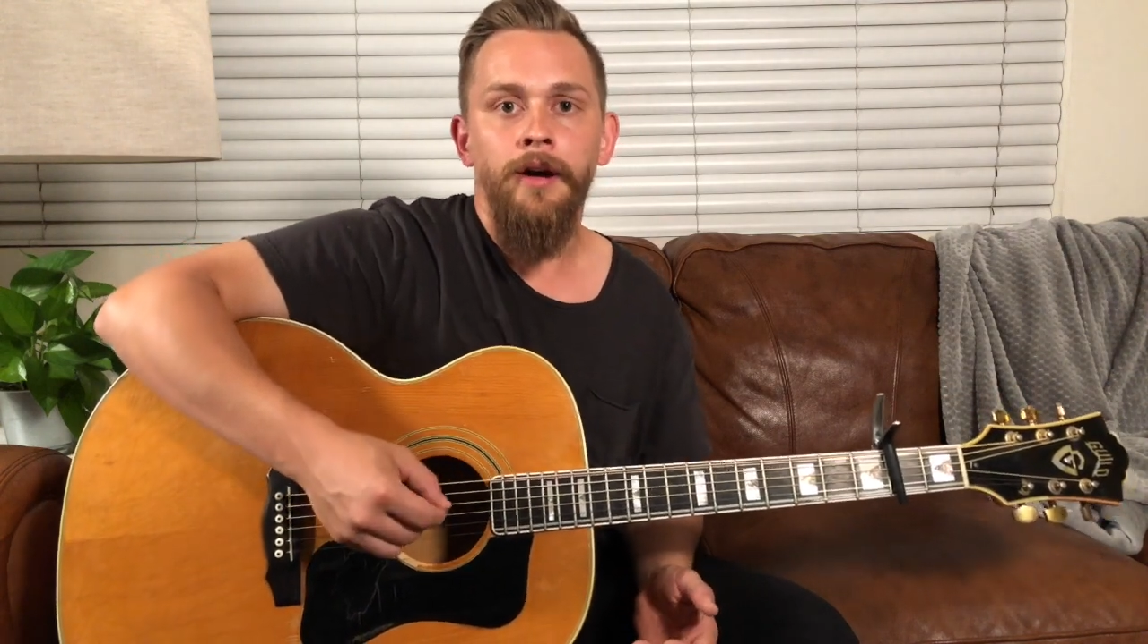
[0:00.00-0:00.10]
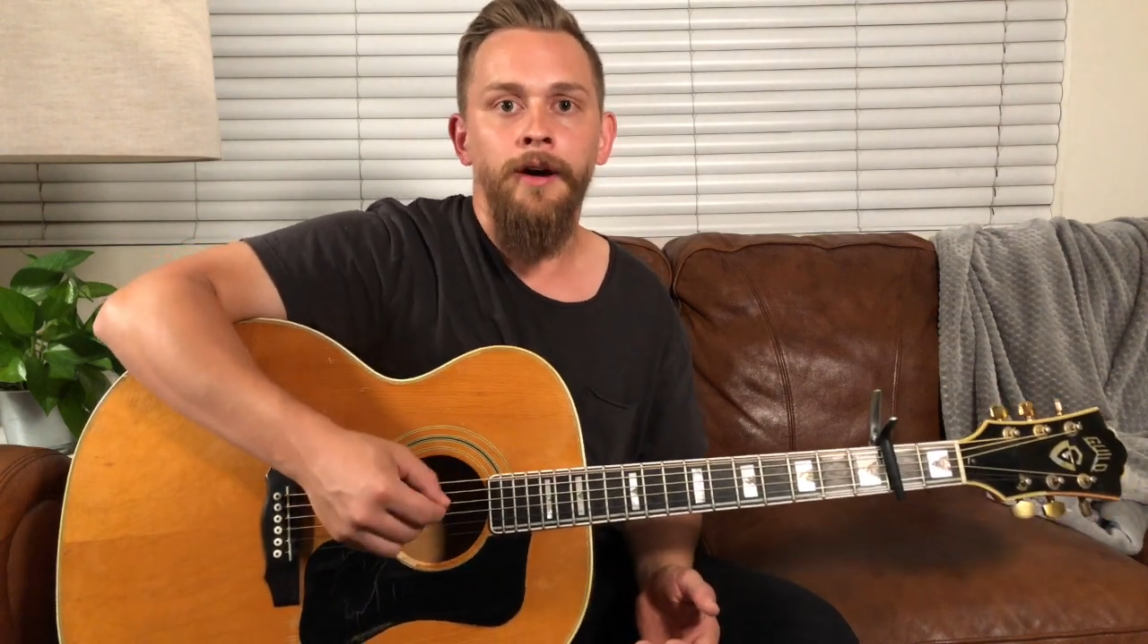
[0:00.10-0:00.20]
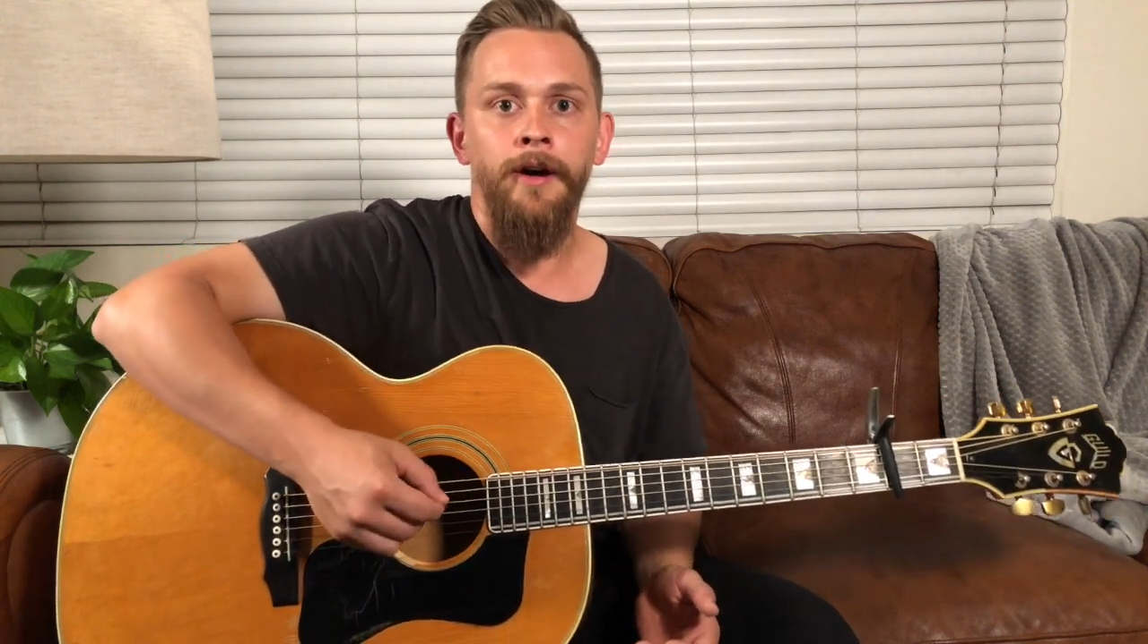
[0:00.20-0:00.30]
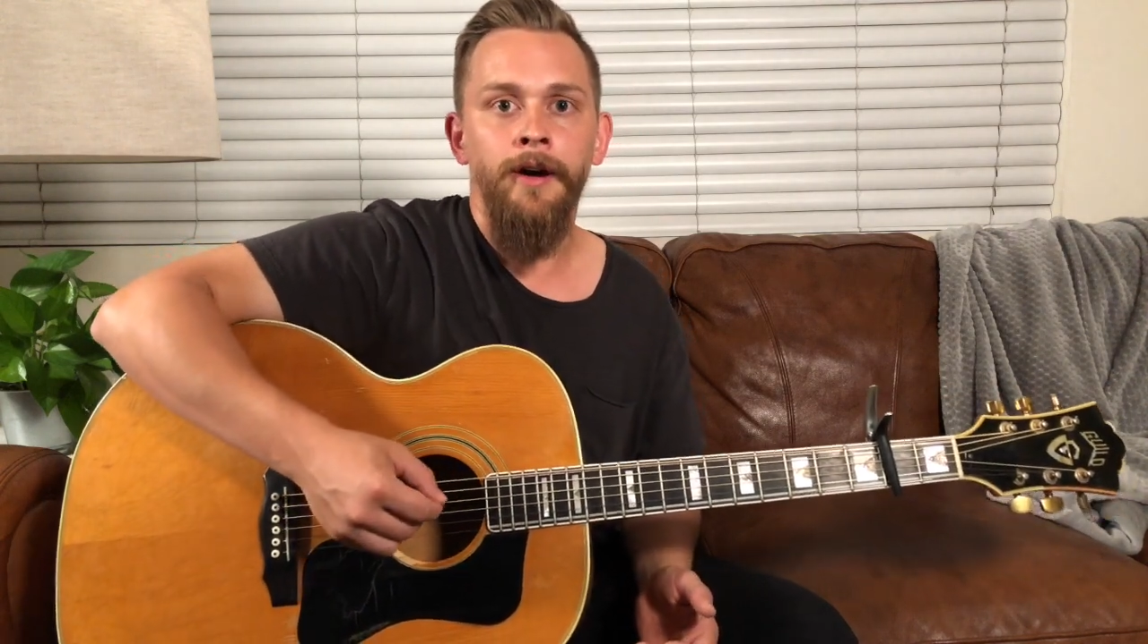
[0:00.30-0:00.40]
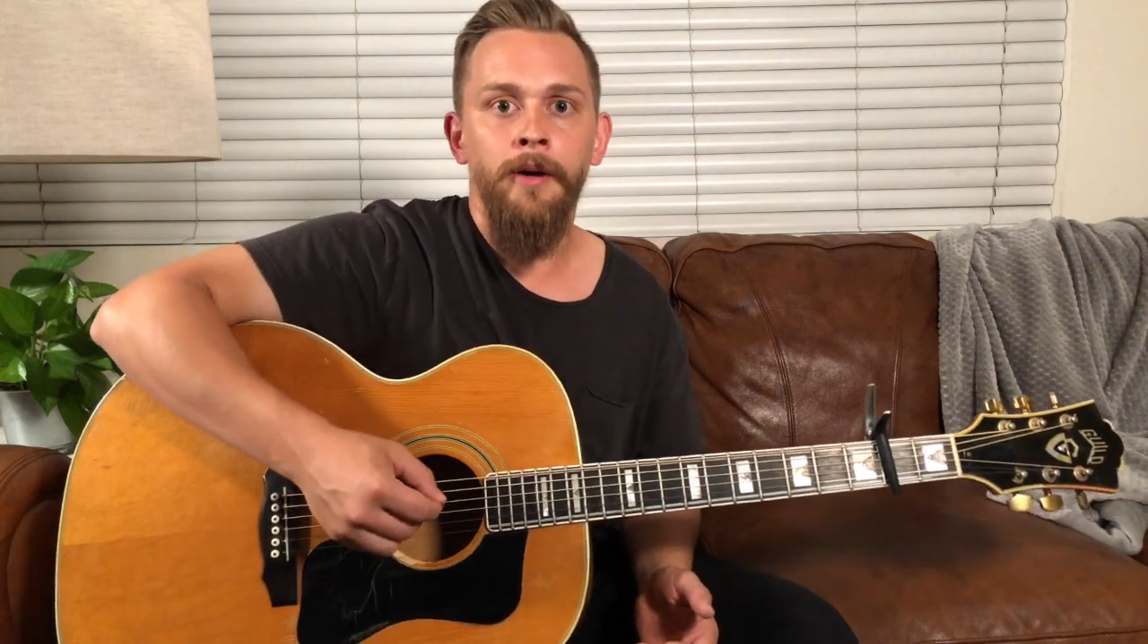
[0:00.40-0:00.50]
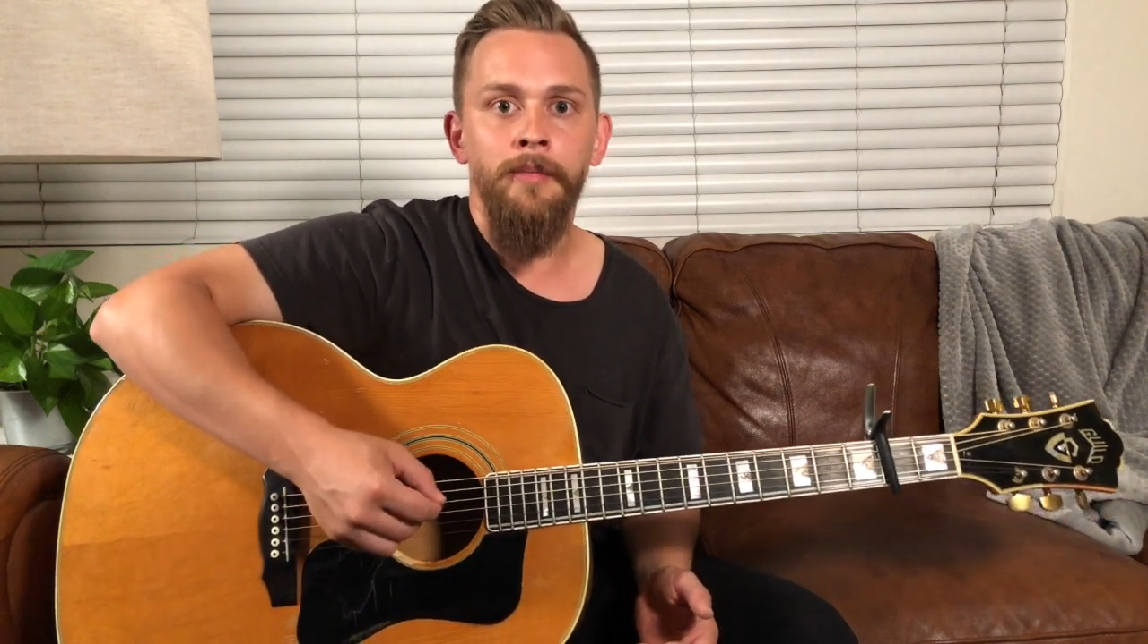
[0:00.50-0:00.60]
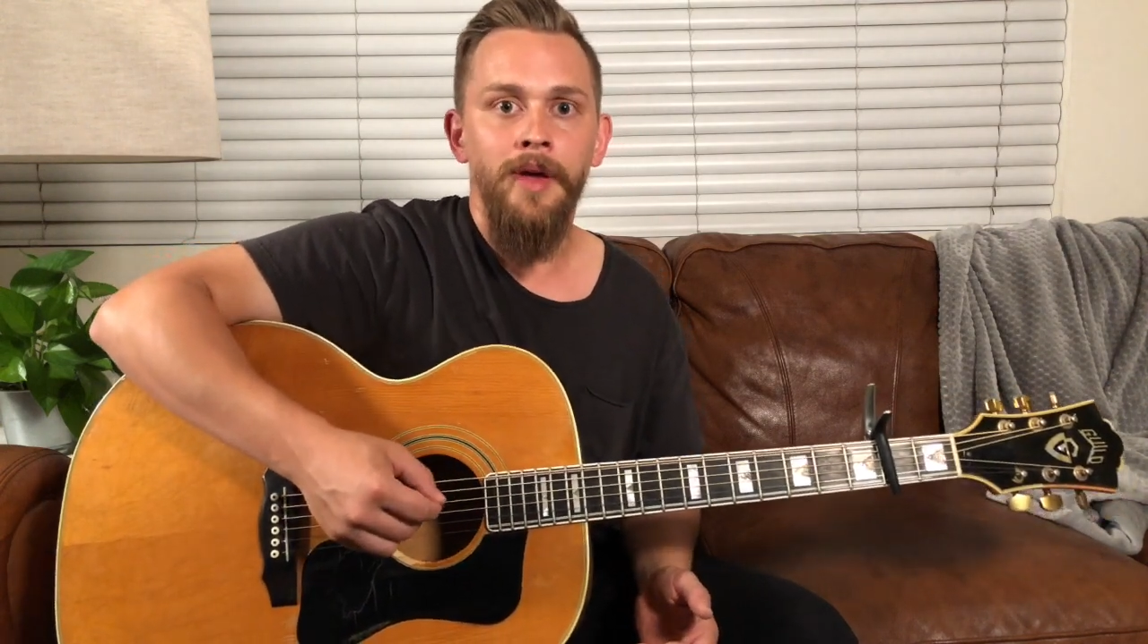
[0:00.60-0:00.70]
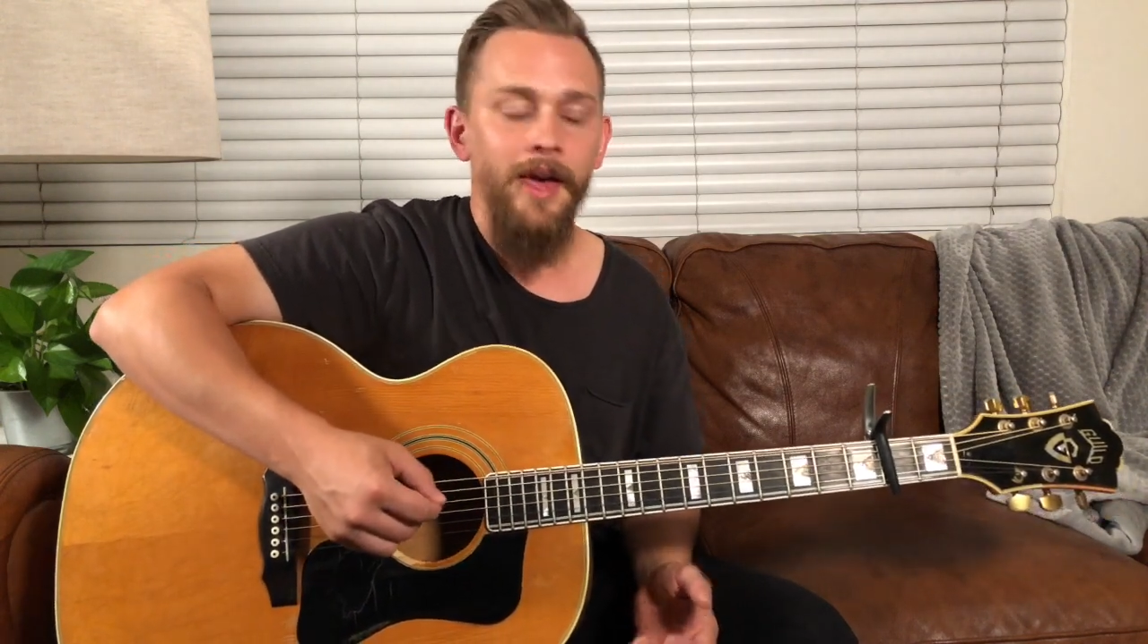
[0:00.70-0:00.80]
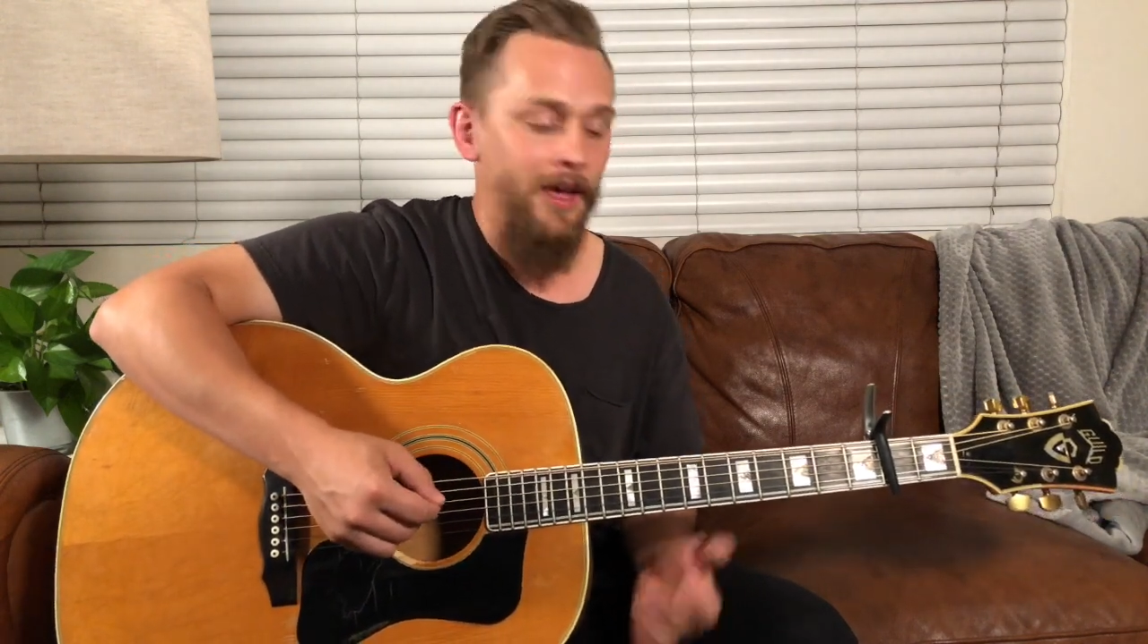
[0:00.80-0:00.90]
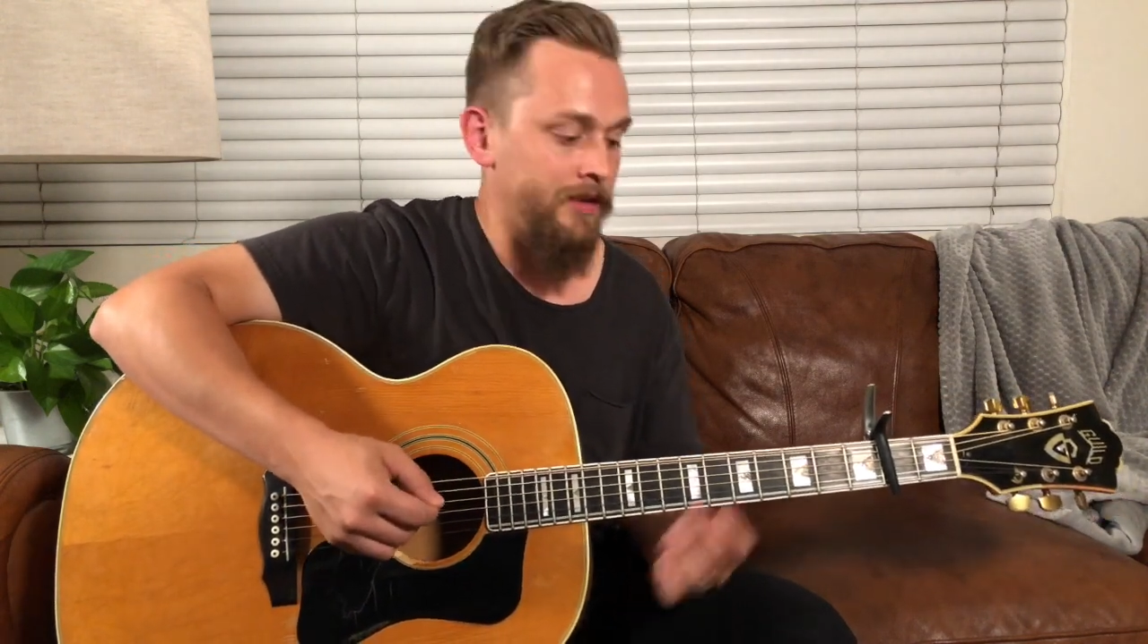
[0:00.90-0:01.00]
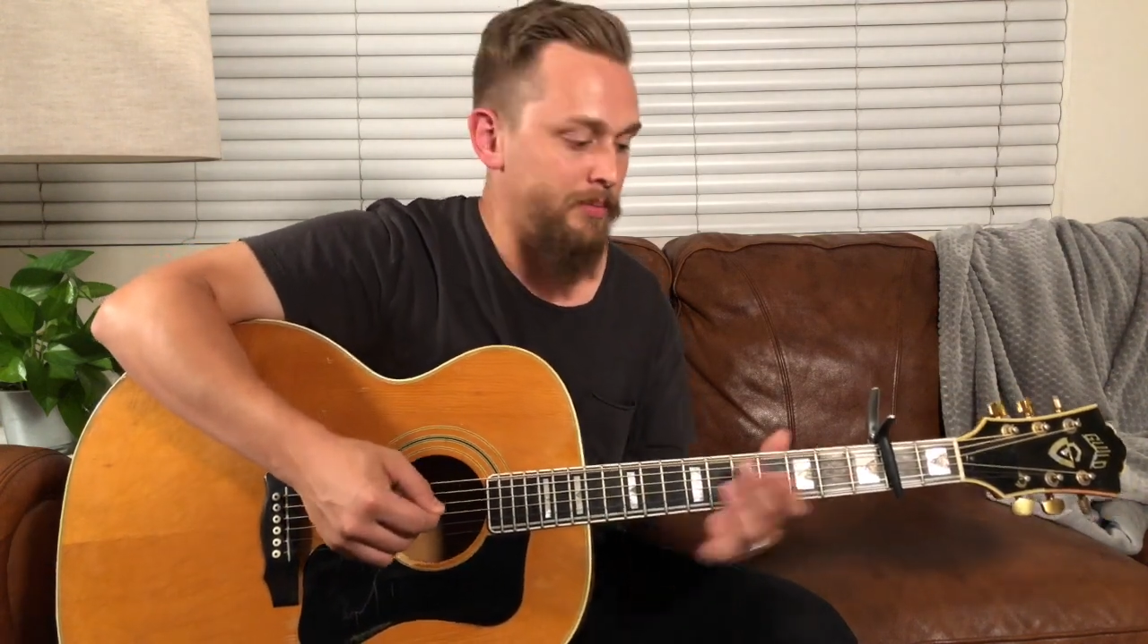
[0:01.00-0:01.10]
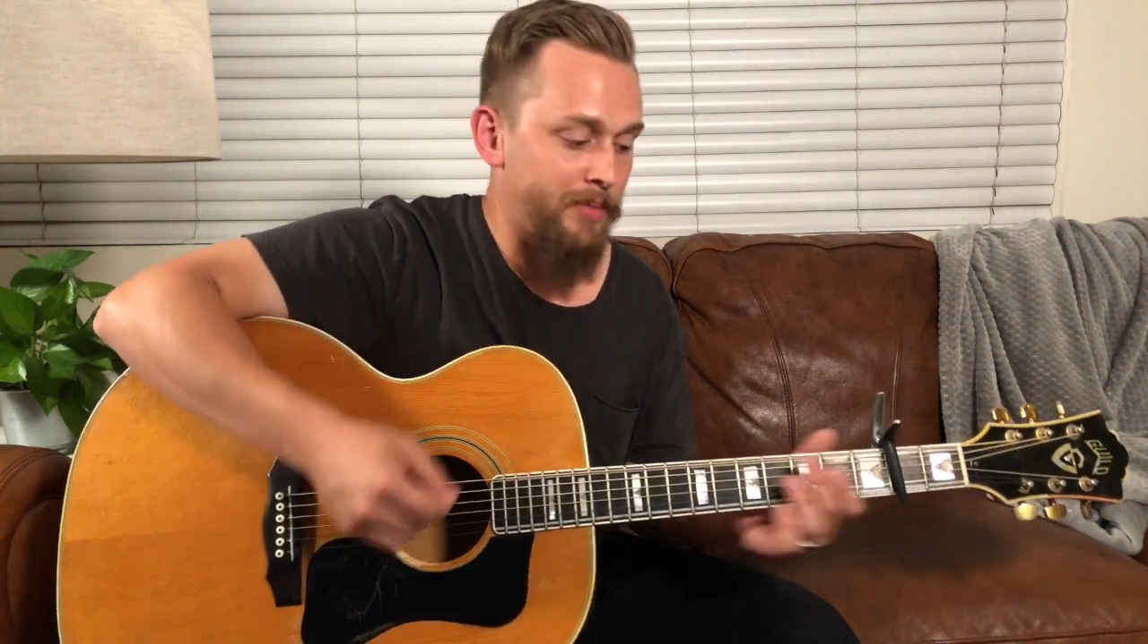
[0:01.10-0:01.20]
And